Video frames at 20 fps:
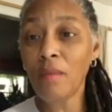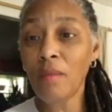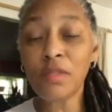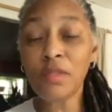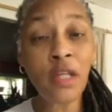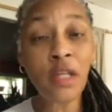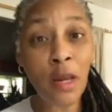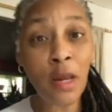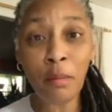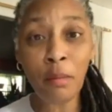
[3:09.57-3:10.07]

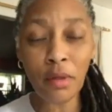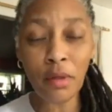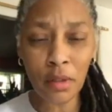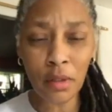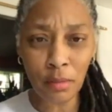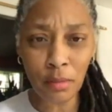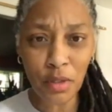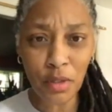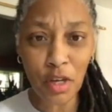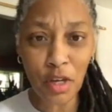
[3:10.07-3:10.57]
Same
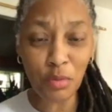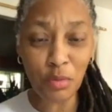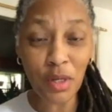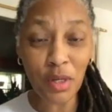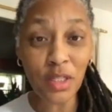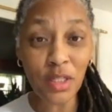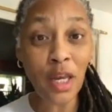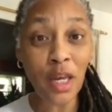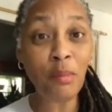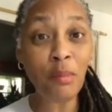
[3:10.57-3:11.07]

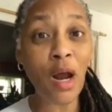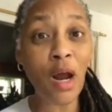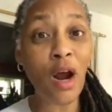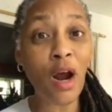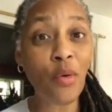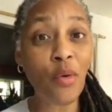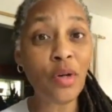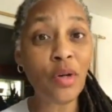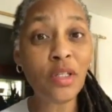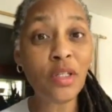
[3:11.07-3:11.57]

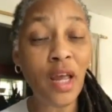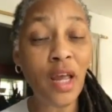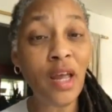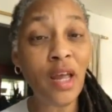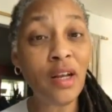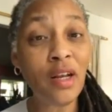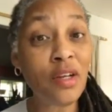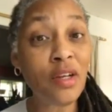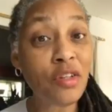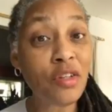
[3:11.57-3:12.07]
hours,
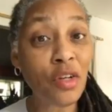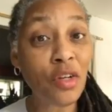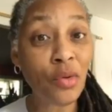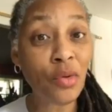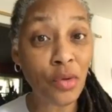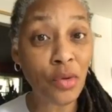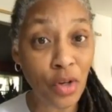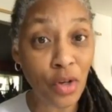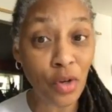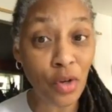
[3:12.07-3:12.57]
8 until
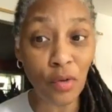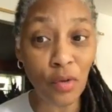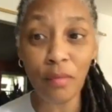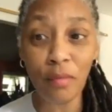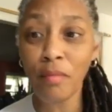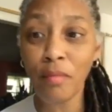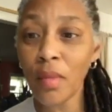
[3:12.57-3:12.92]
noon.